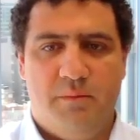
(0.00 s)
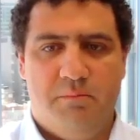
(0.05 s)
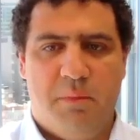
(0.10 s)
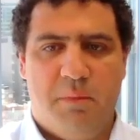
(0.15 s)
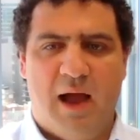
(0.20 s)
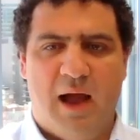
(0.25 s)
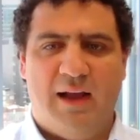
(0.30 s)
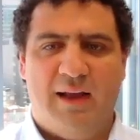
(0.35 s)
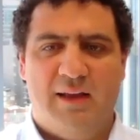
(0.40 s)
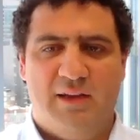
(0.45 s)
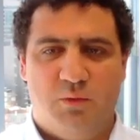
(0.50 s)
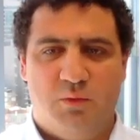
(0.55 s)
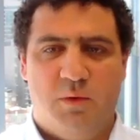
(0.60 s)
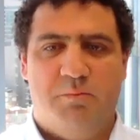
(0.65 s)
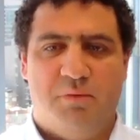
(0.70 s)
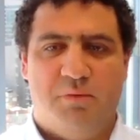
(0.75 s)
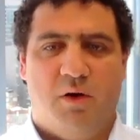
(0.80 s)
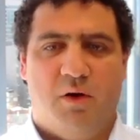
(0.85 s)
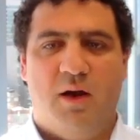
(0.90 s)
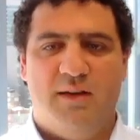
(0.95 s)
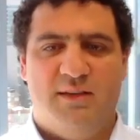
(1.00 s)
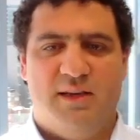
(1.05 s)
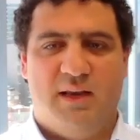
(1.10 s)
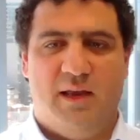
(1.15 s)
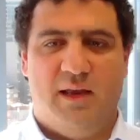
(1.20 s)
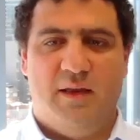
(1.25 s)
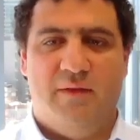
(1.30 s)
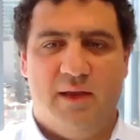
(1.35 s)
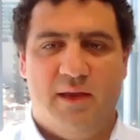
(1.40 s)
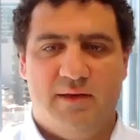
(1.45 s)
markets were
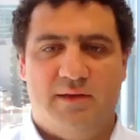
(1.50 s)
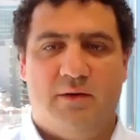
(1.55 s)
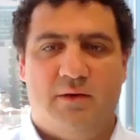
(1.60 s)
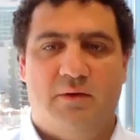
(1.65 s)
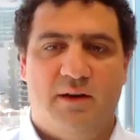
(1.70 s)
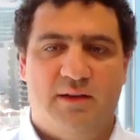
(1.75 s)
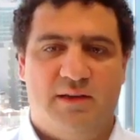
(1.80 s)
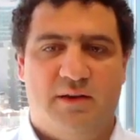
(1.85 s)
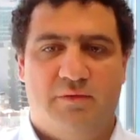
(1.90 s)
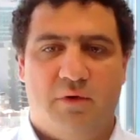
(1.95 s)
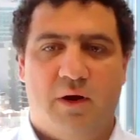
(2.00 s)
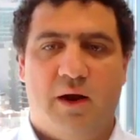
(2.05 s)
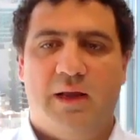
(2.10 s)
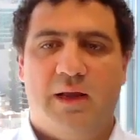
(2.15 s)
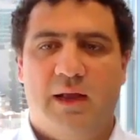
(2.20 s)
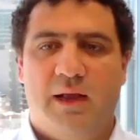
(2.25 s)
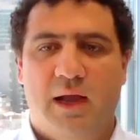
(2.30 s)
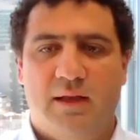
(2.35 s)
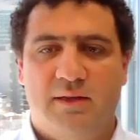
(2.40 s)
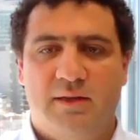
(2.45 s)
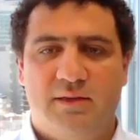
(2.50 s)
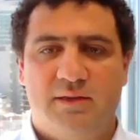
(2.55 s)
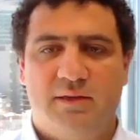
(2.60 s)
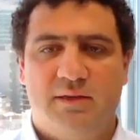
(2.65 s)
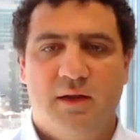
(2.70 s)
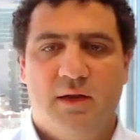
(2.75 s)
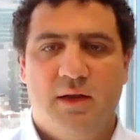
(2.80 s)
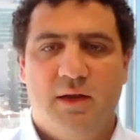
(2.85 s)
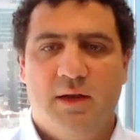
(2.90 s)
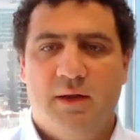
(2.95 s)
pricing in these aggressive rate
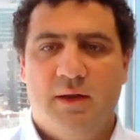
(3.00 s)
cuts.